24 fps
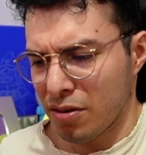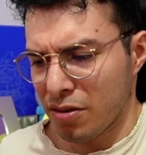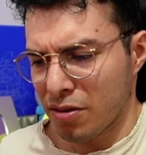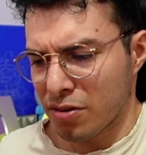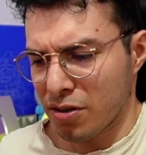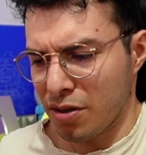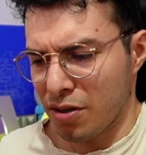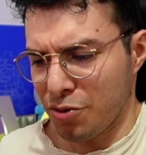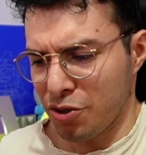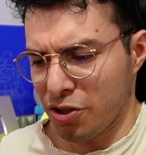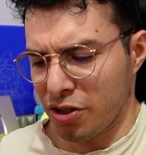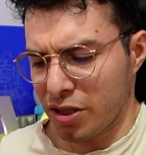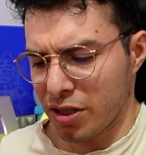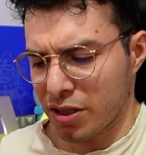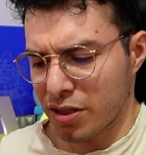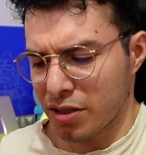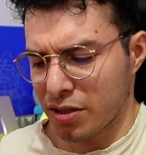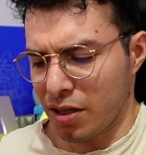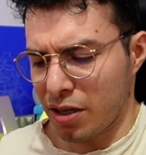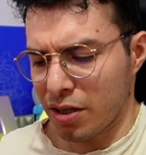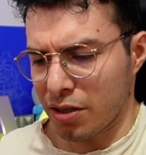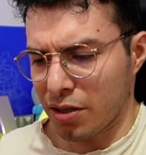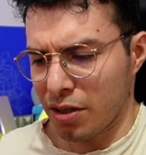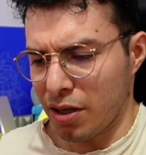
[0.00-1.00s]
I'm gonna
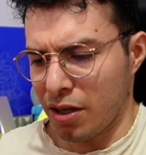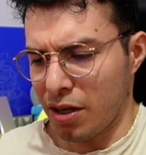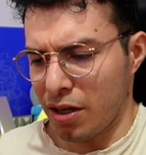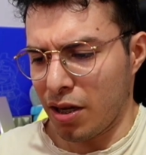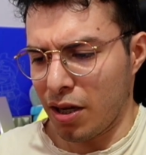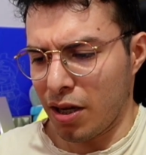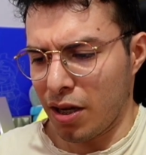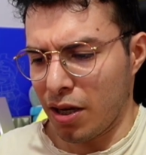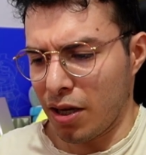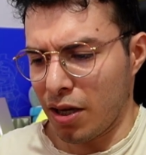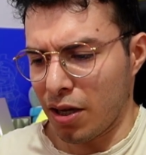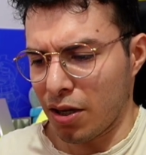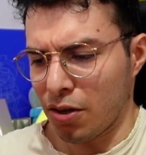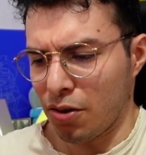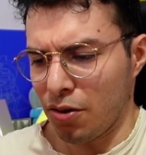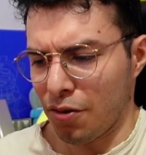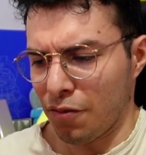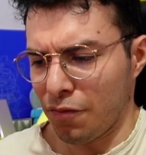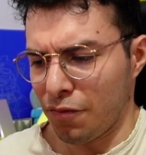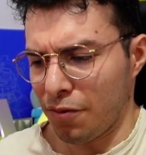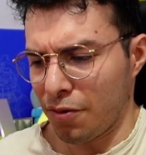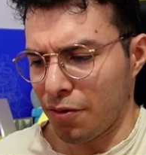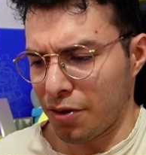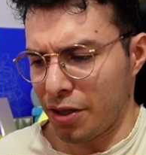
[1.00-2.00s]
start going
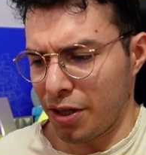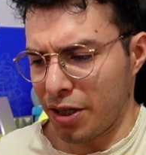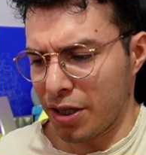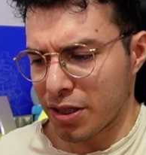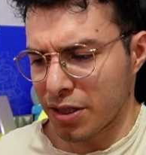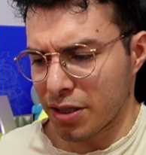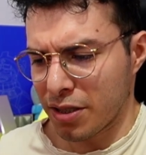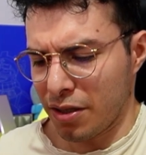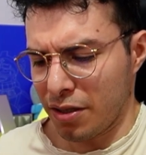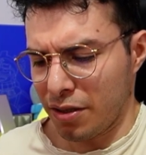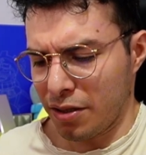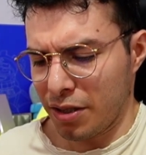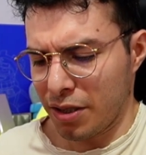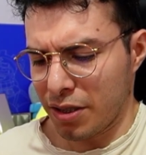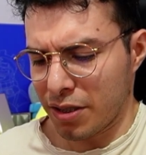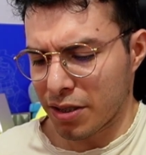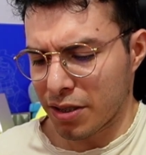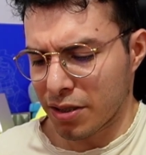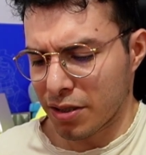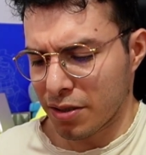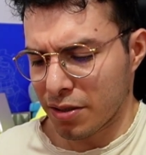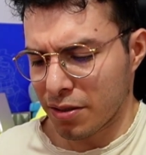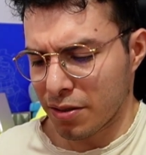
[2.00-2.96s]
for this and this.